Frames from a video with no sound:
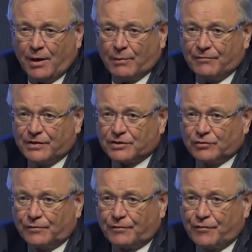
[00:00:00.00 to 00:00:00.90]
But this is
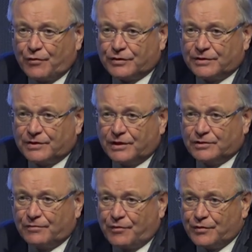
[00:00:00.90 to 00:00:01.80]
not the first
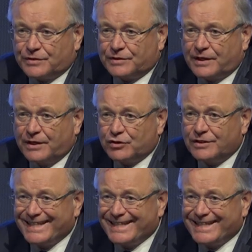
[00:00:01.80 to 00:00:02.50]
attention. First attention,